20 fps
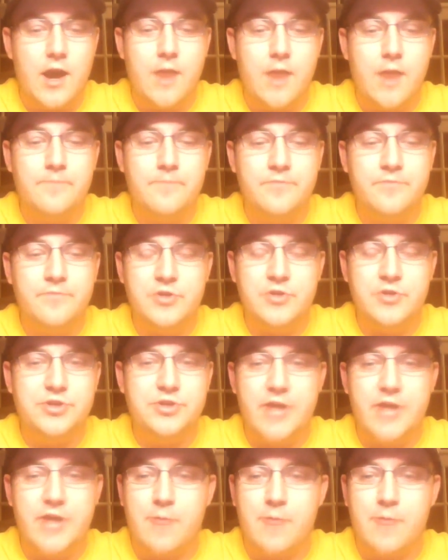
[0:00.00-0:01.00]
usually
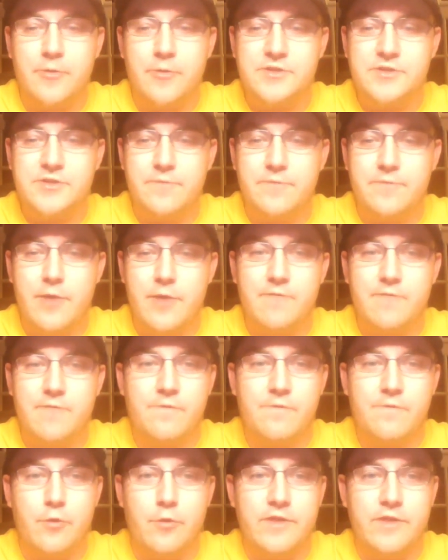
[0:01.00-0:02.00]
upwards of around
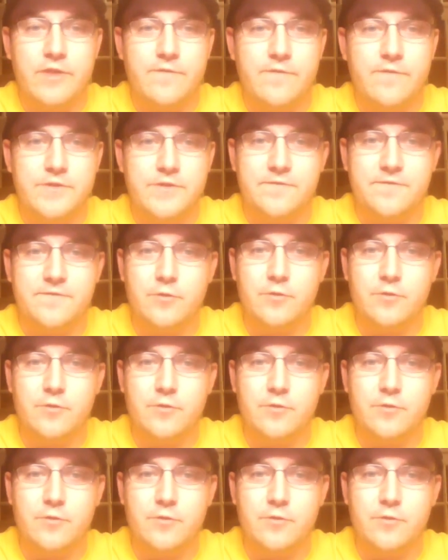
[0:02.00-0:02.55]
40 for his floor.